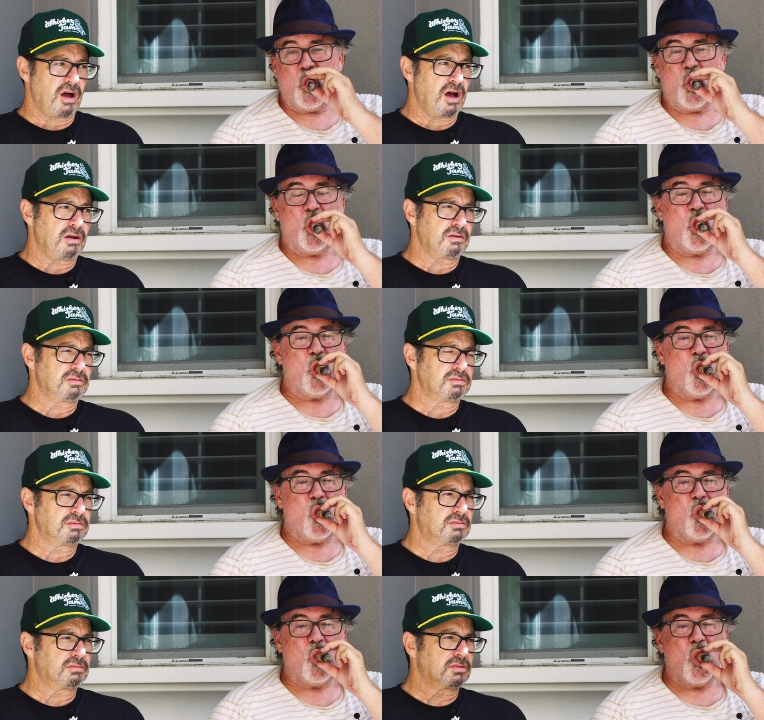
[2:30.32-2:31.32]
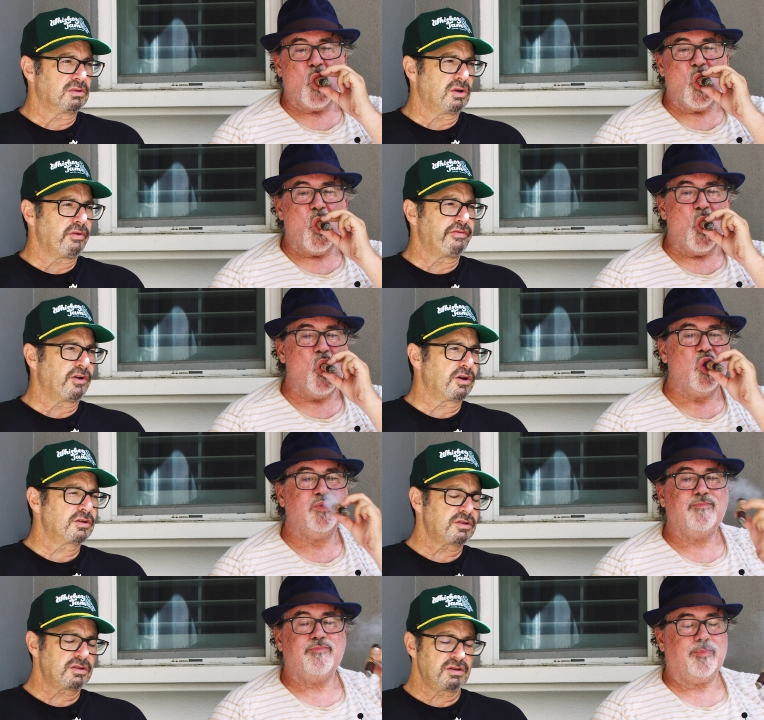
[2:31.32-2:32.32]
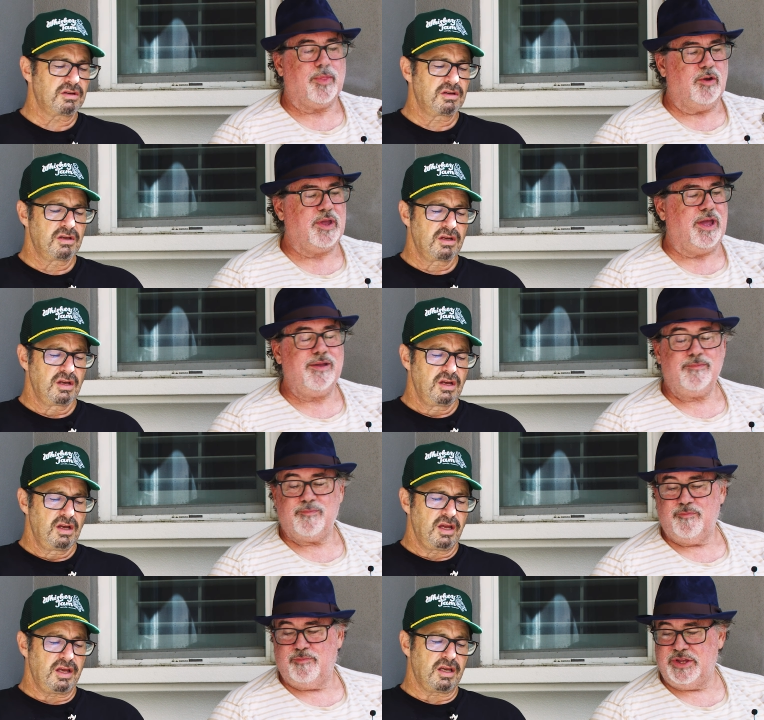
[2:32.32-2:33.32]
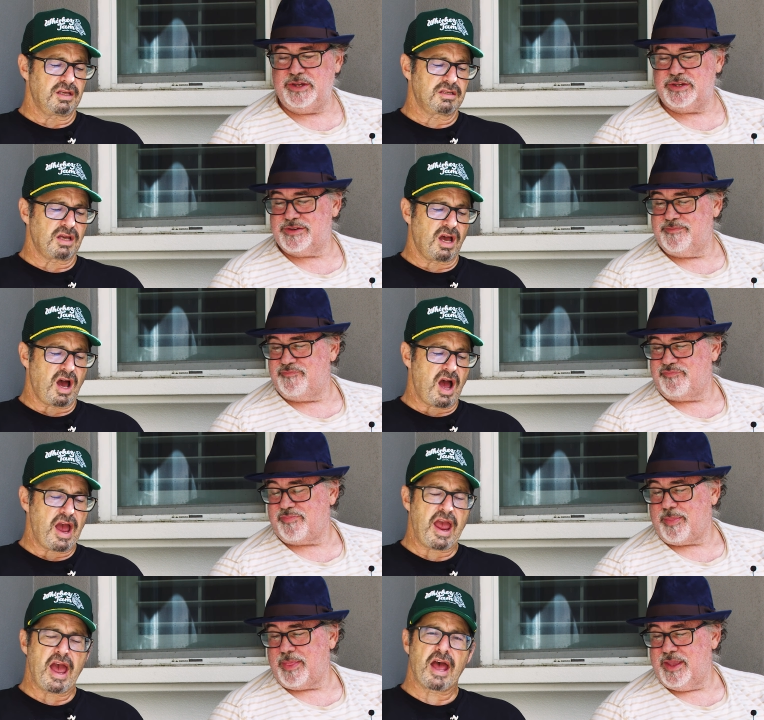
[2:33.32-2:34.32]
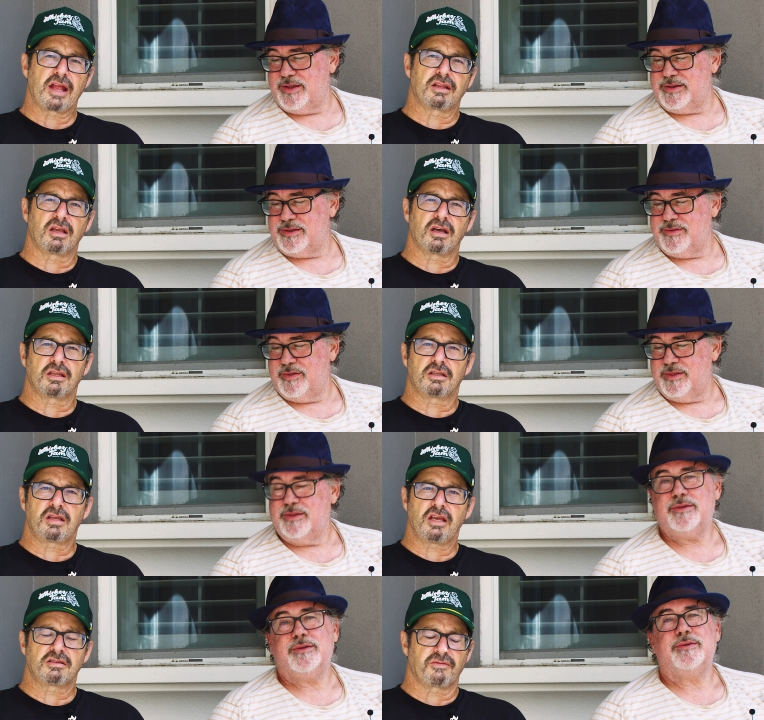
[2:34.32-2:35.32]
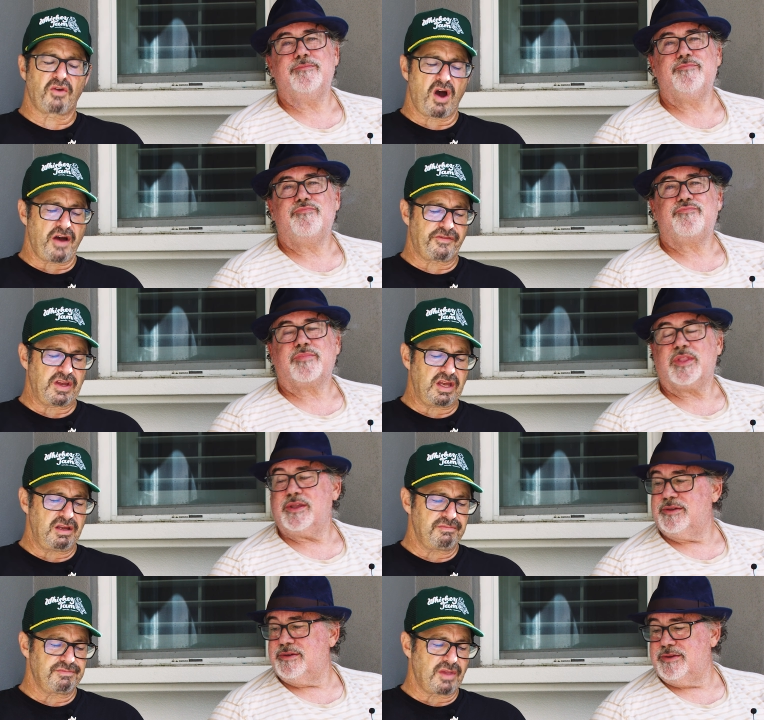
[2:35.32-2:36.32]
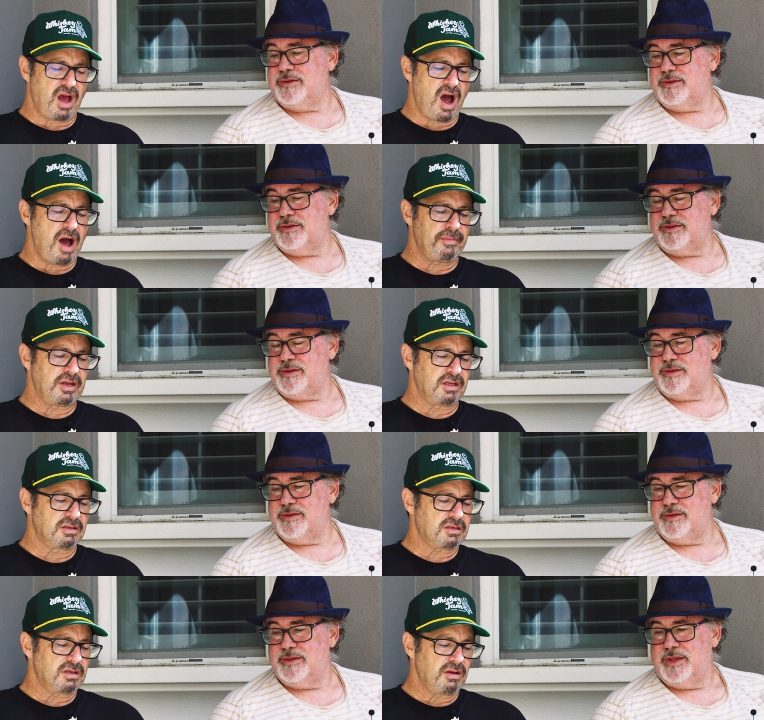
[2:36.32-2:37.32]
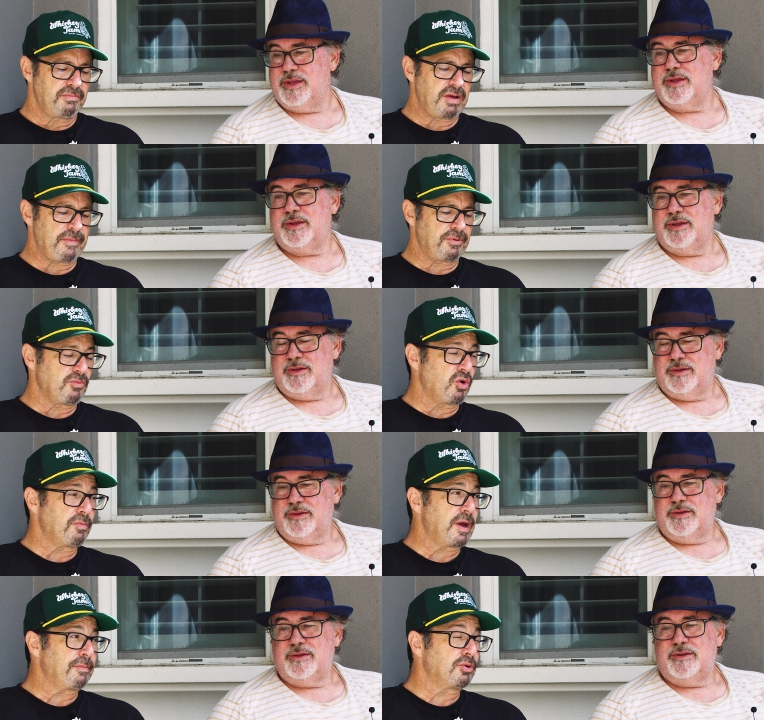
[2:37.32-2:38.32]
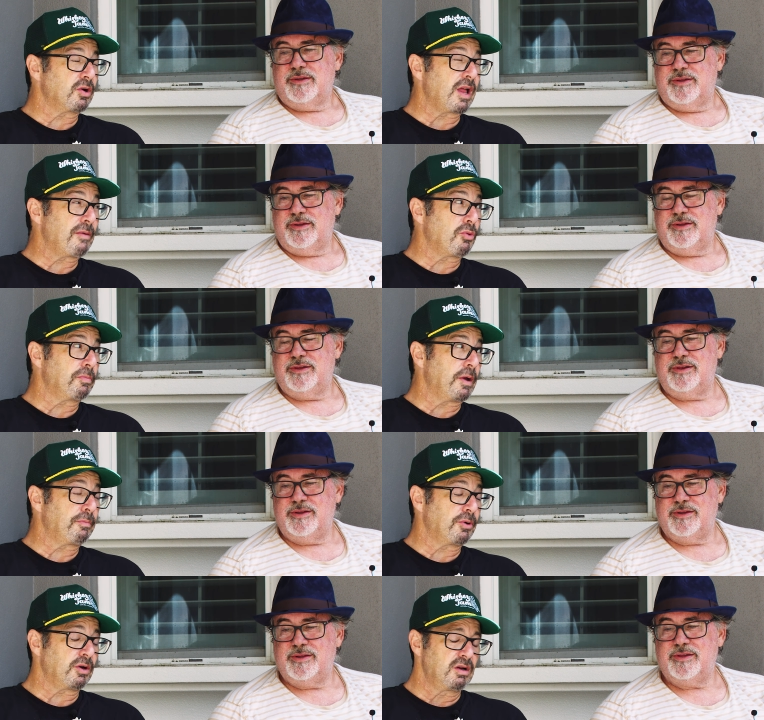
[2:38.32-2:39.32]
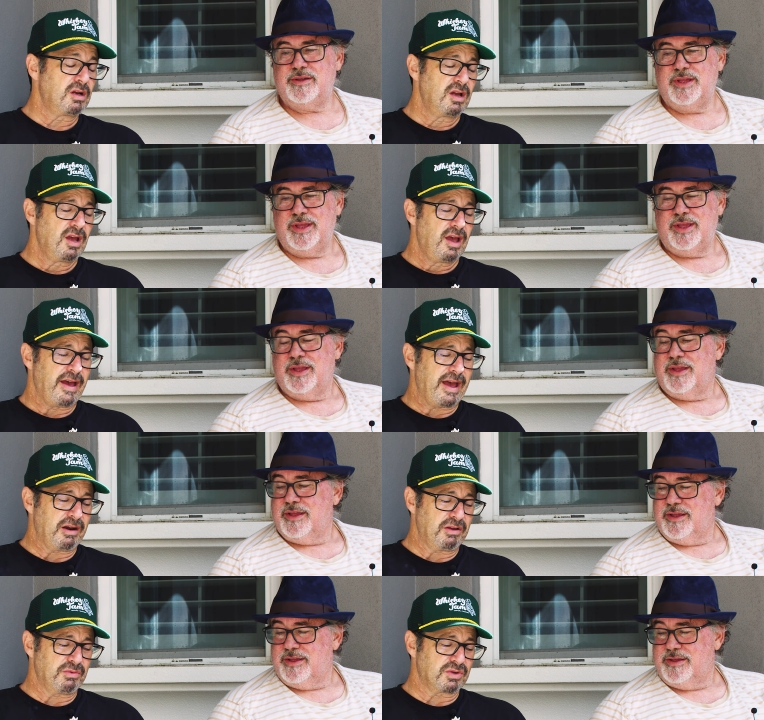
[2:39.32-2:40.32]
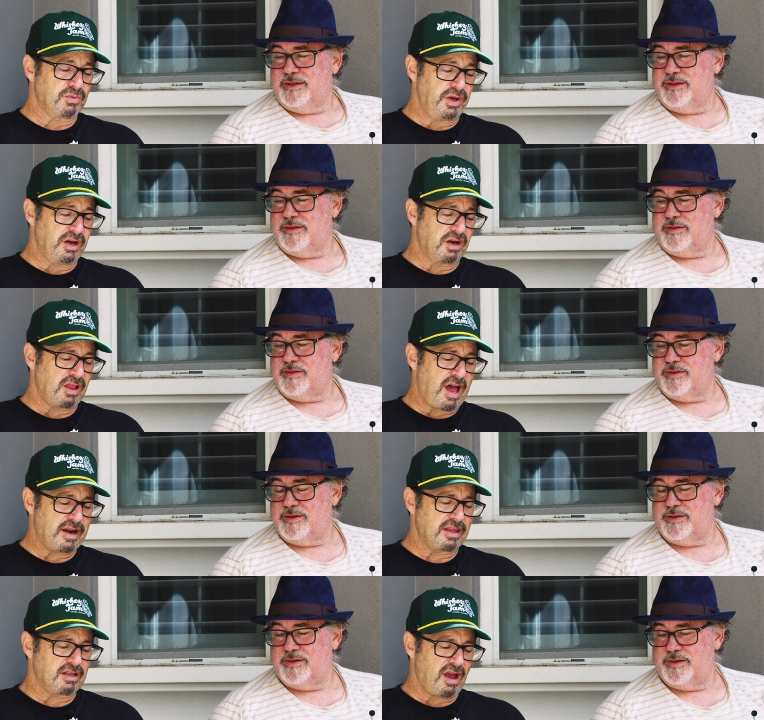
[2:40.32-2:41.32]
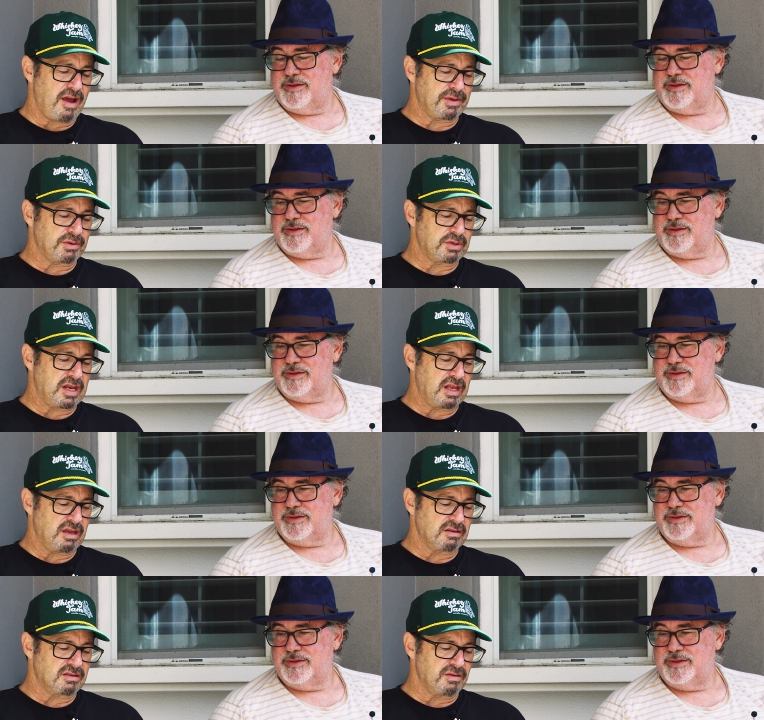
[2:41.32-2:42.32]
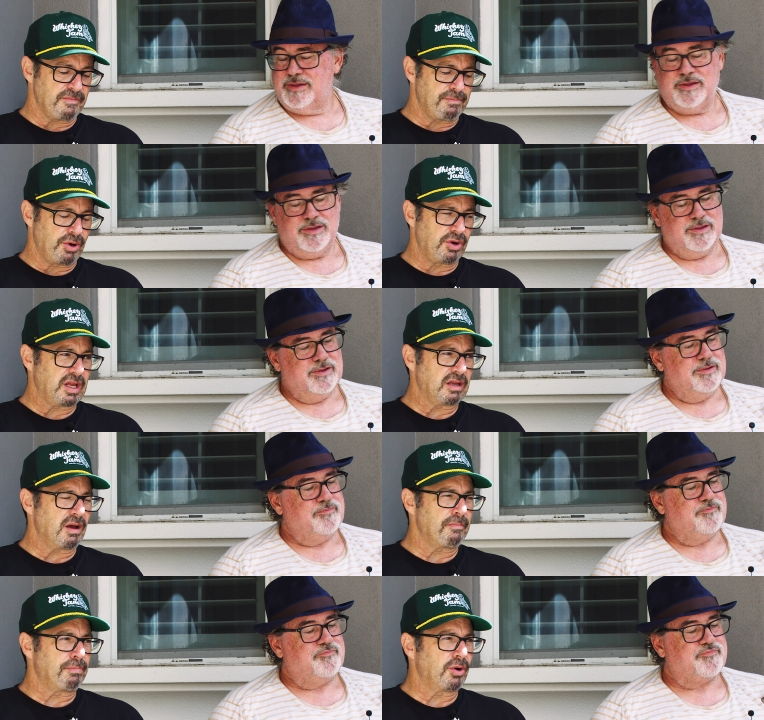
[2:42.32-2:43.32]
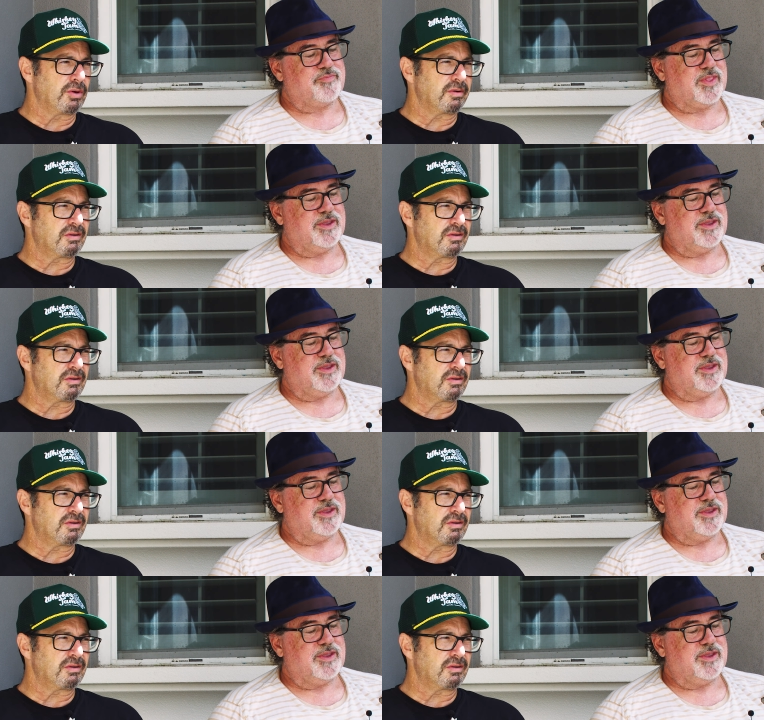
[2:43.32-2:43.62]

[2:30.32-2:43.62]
Speaker 1: I'll go first. Okay. Is uh, I had uh, the taste of coffee, almonds, pepper, more pepper, and a lot more pepper, and it was weird. A lot of the times I was getting this burning, a burnt